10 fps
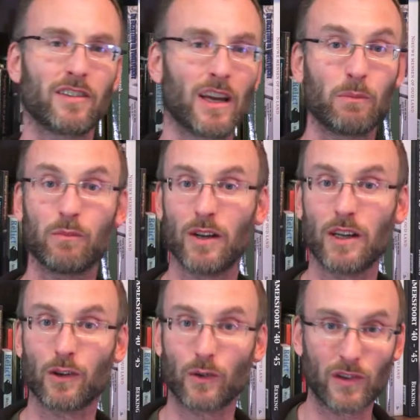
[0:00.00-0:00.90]
I'm really
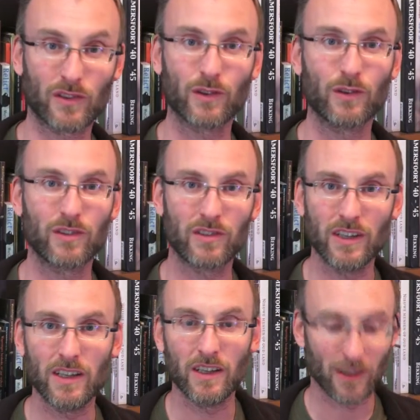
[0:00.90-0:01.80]
curious to
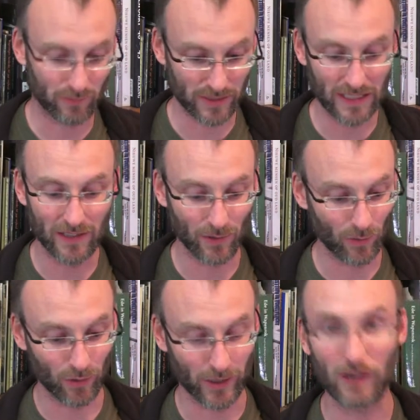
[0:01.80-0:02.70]
see, read
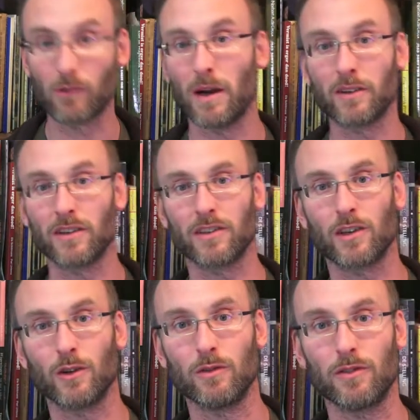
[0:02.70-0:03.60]
or hear about it.
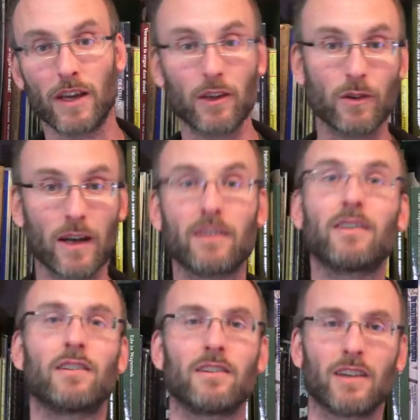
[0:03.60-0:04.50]
So thank you and
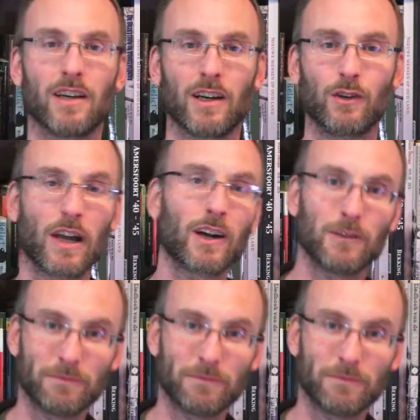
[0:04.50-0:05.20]
good luck.